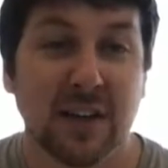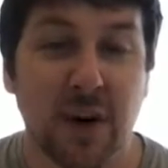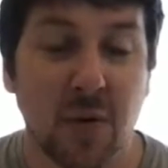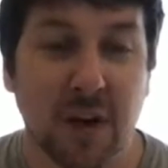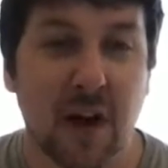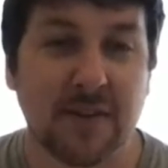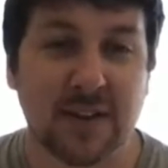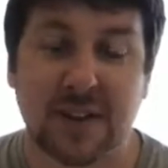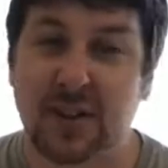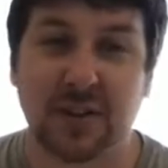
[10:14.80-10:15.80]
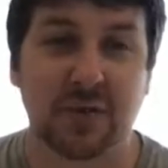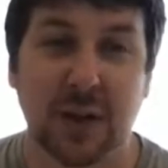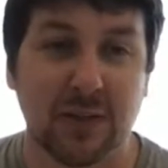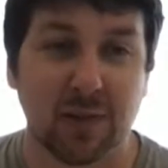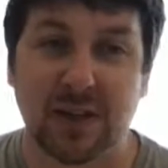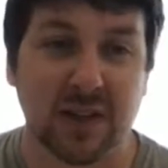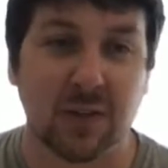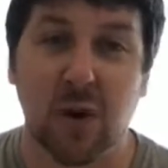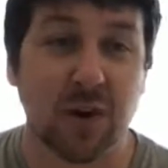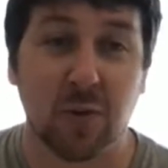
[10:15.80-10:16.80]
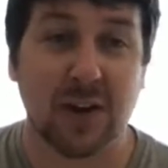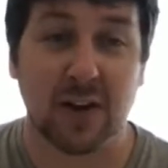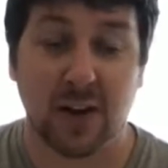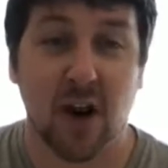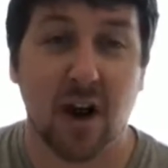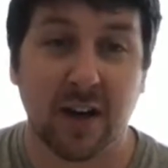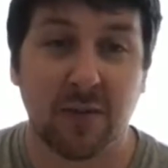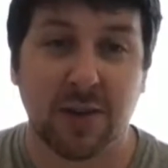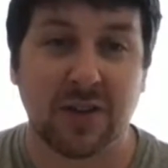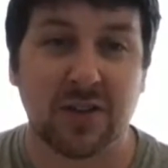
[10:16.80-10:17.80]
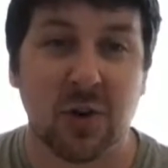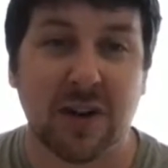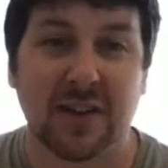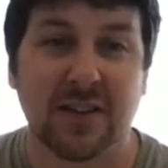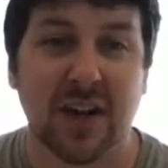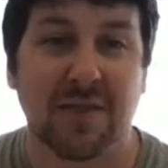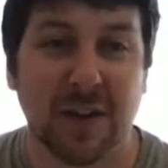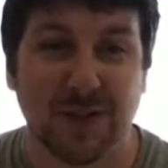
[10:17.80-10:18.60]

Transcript: we obviously just recently underwent an audit with CertiK and stuff.